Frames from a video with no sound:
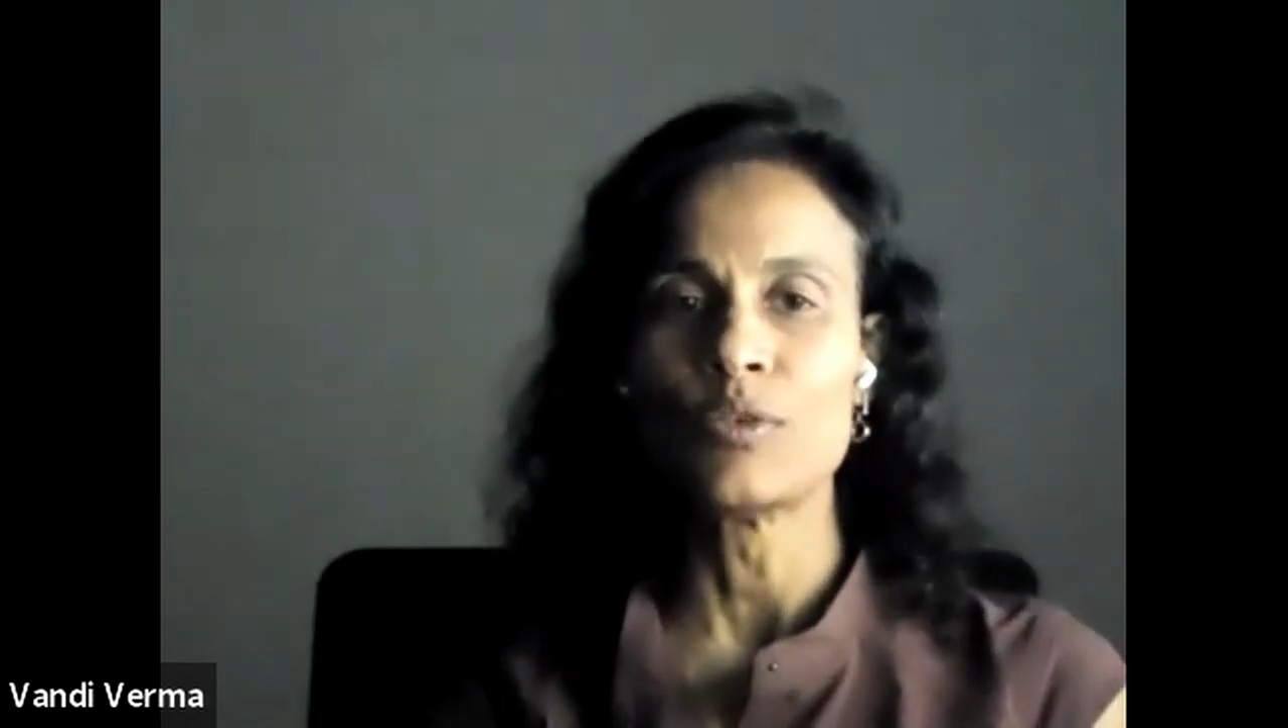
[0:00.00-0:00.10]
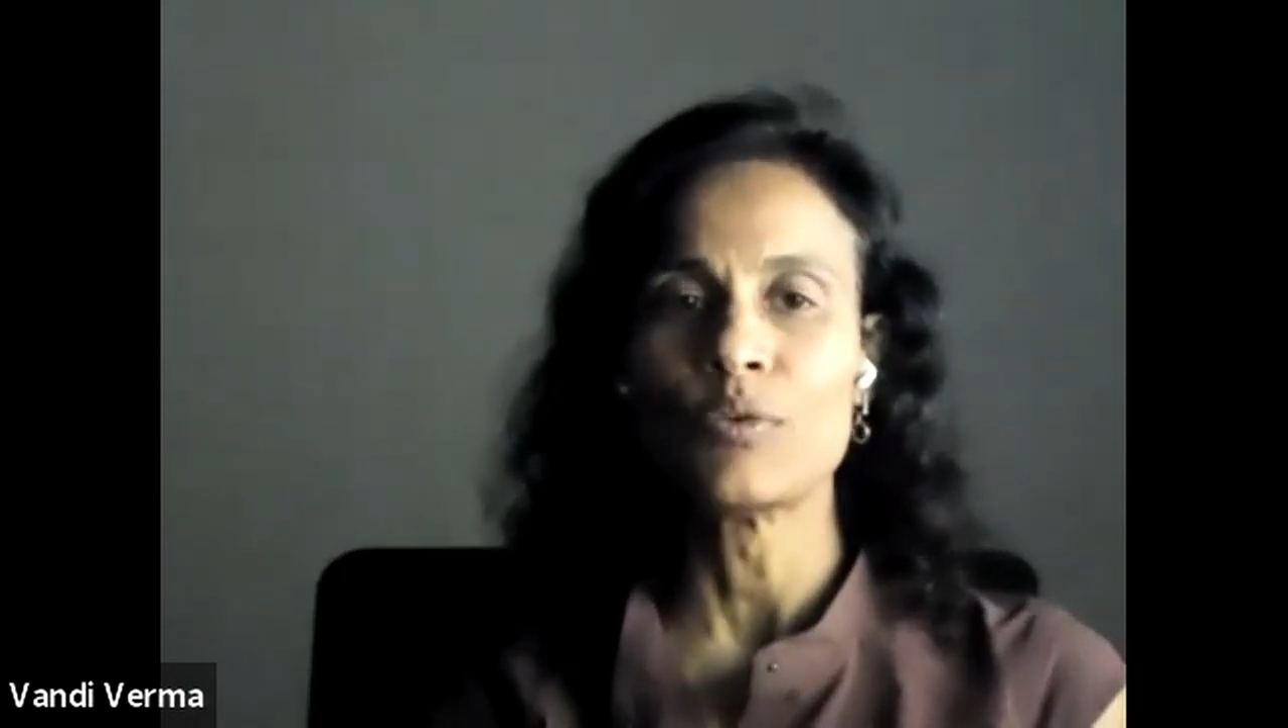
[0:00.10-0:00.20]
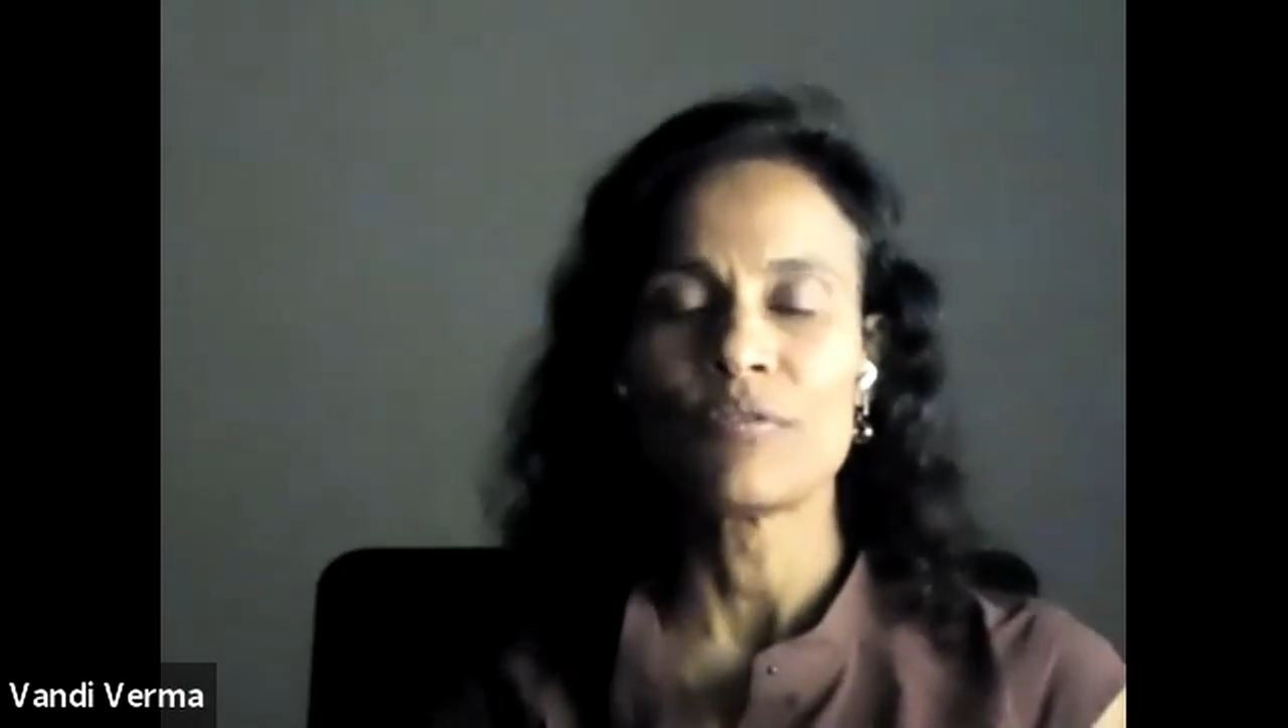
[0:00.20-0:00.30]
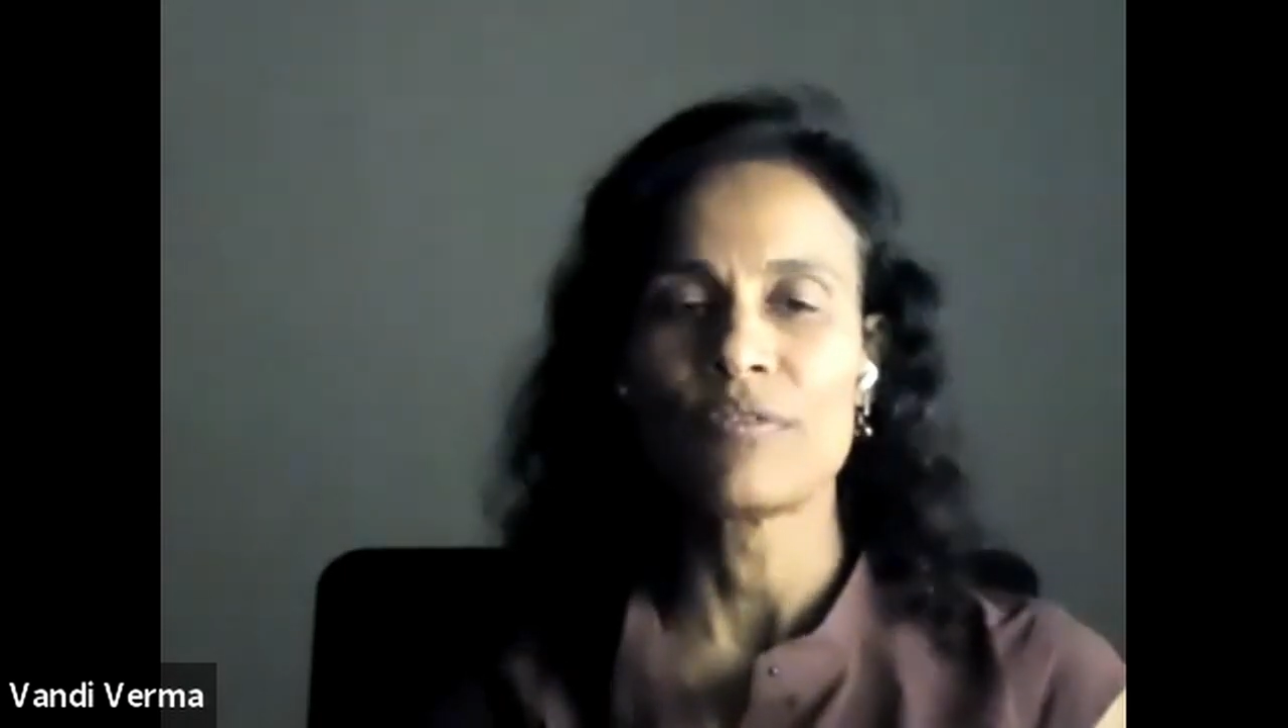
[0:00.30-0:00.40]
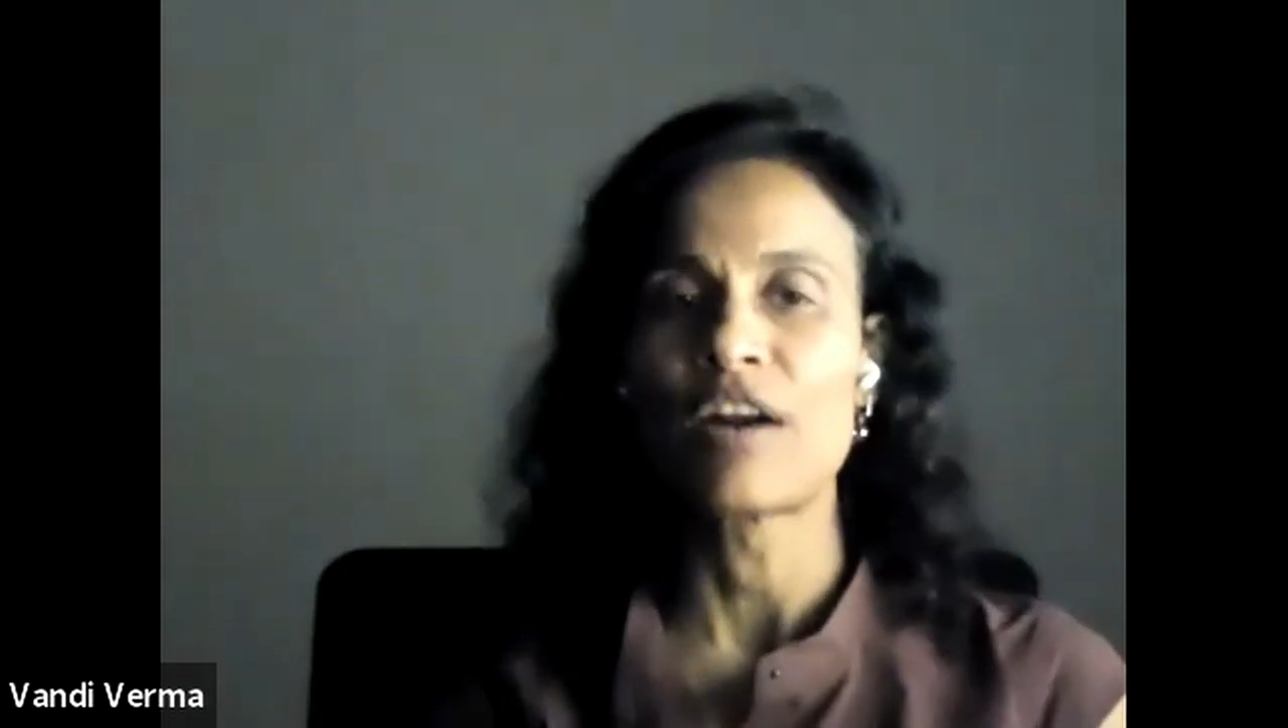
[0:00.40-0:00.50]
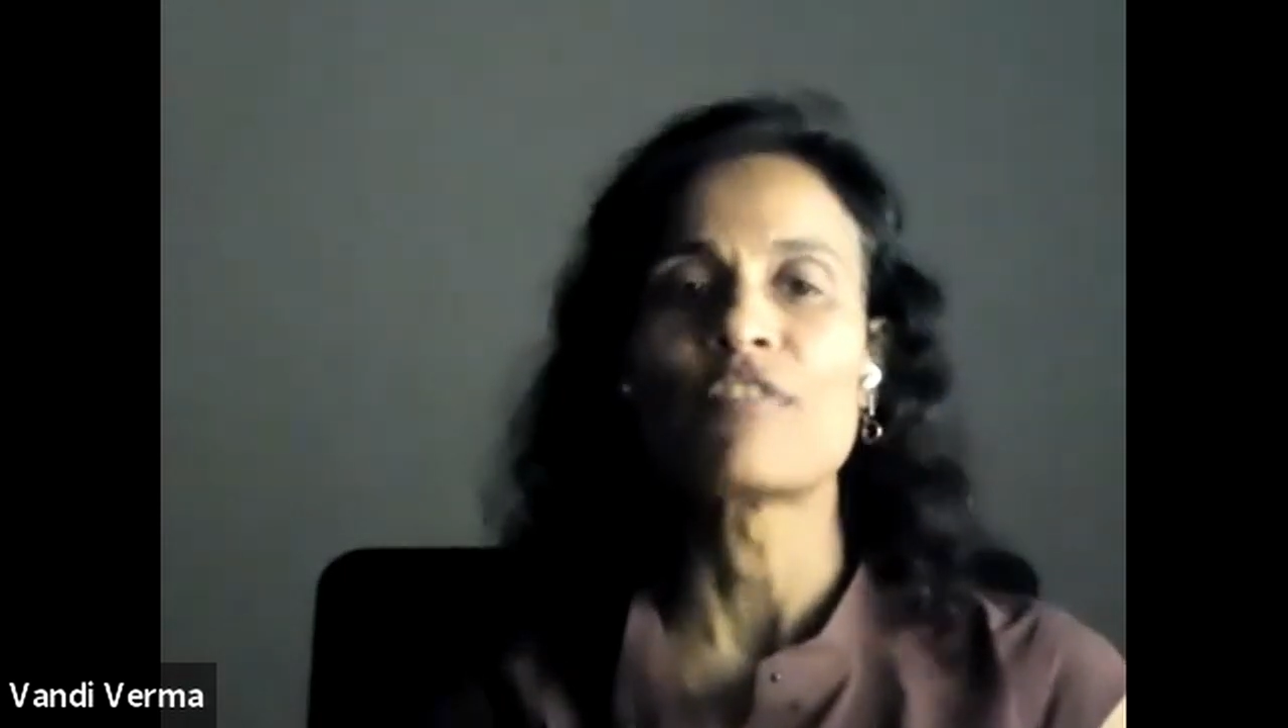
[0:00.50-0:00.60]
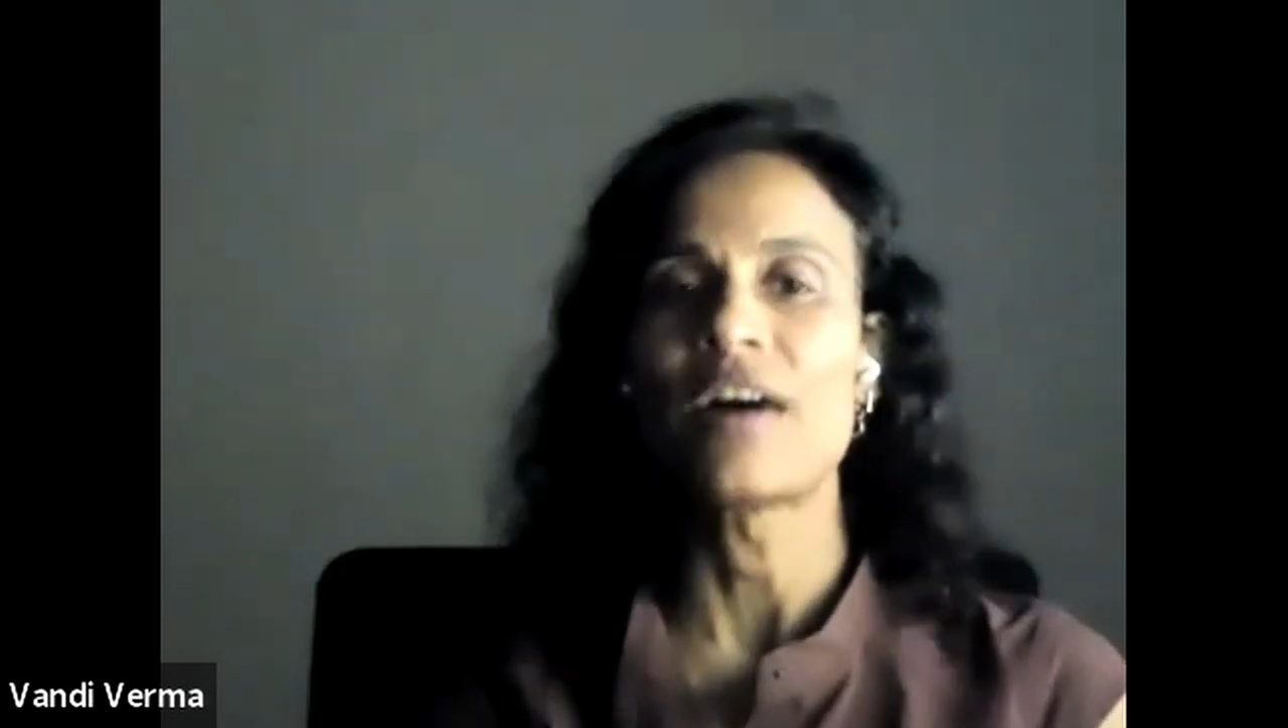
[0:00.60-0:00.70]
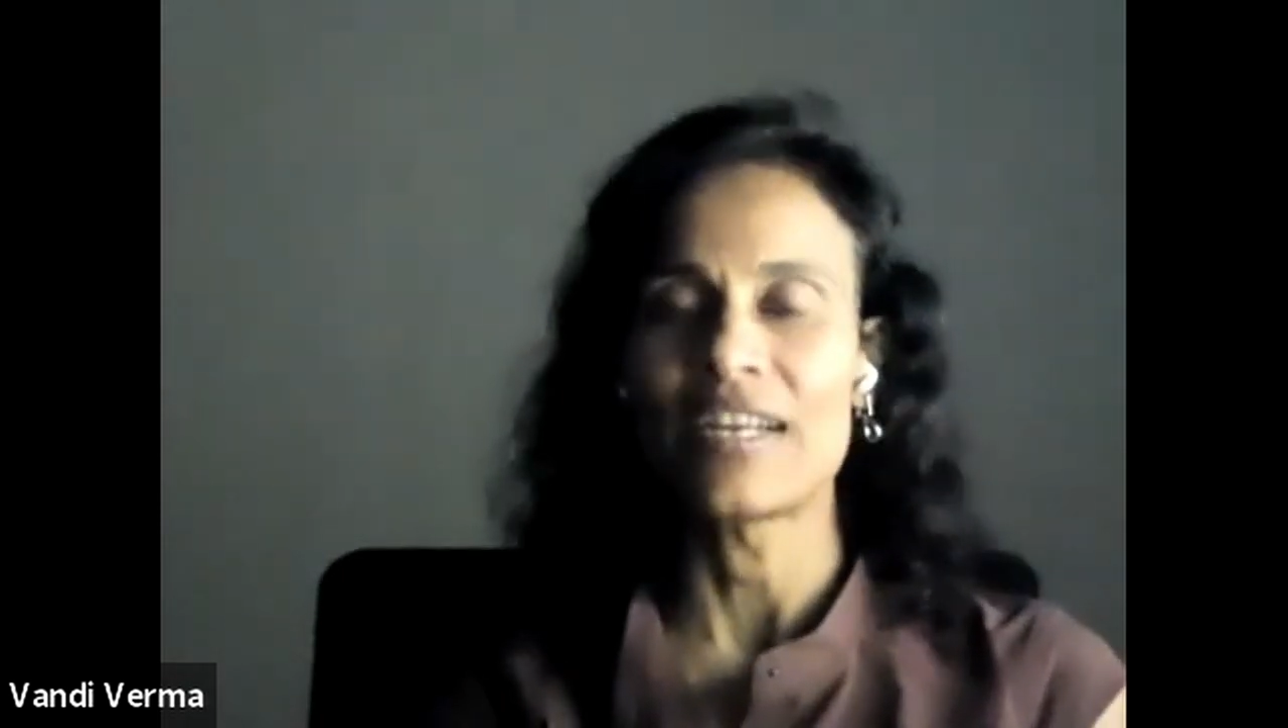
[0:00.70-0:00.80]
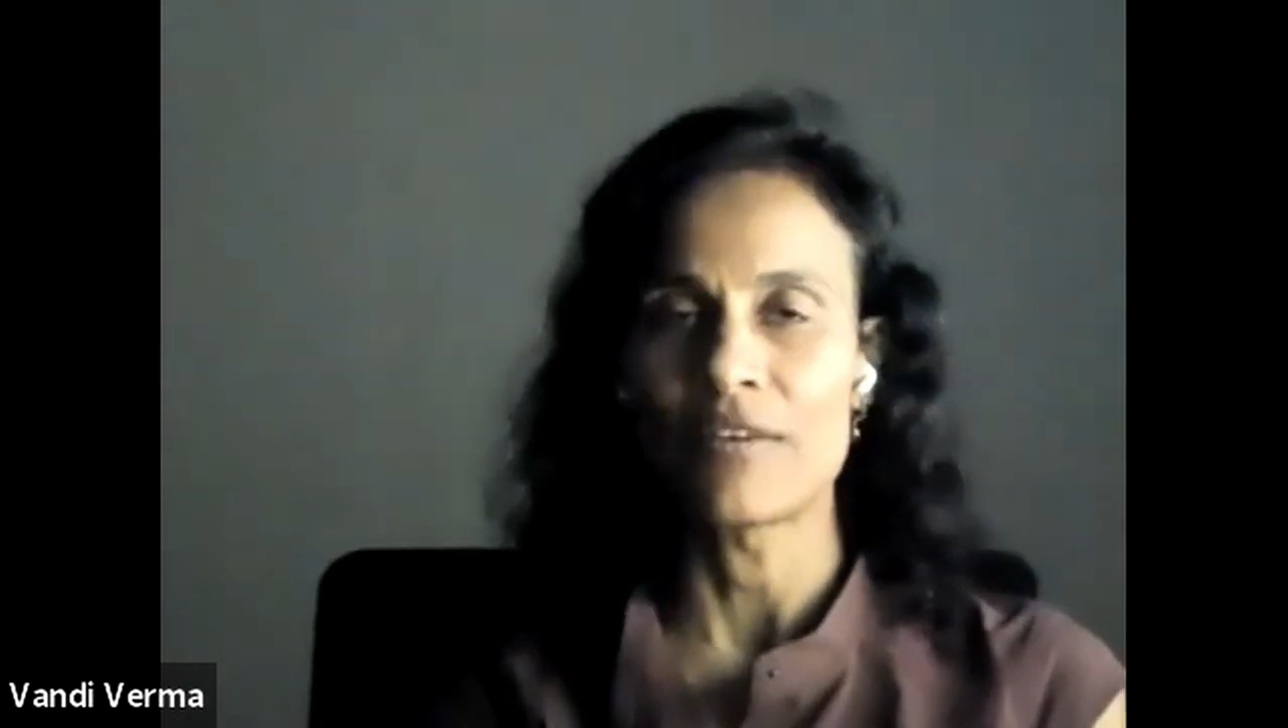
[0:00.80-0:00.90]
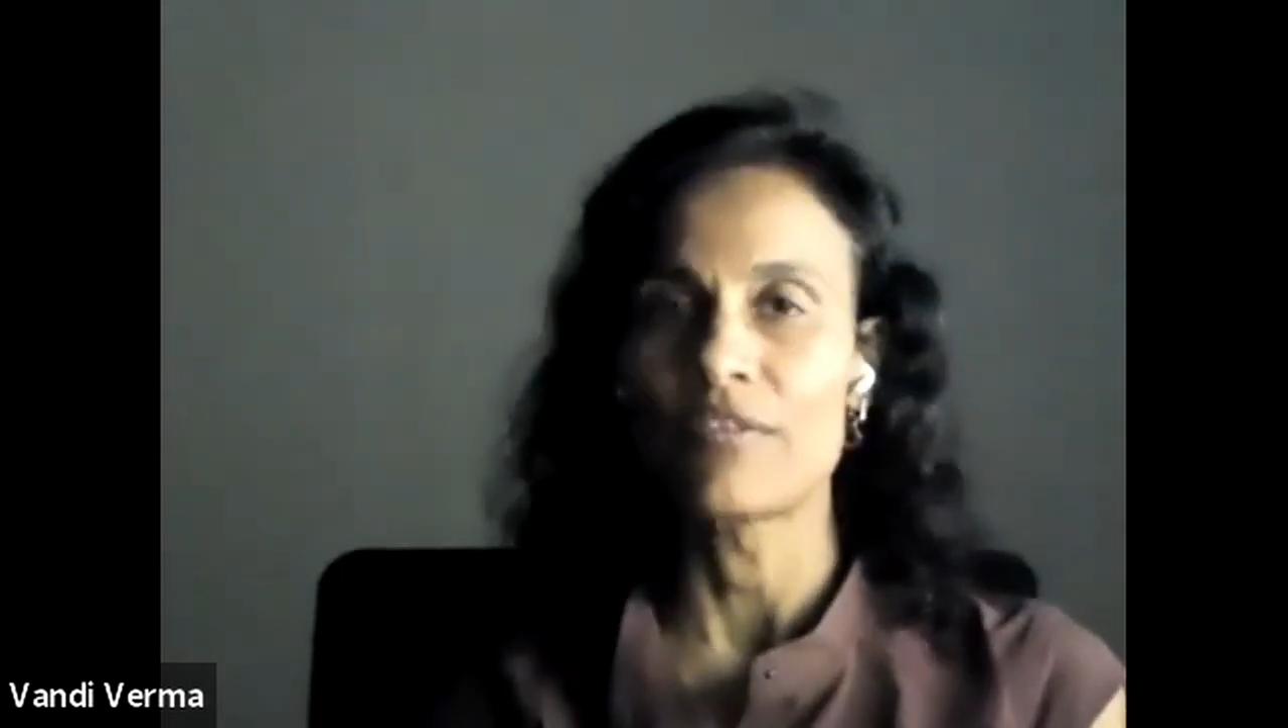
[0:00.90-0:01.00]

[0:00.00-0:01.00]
you have verified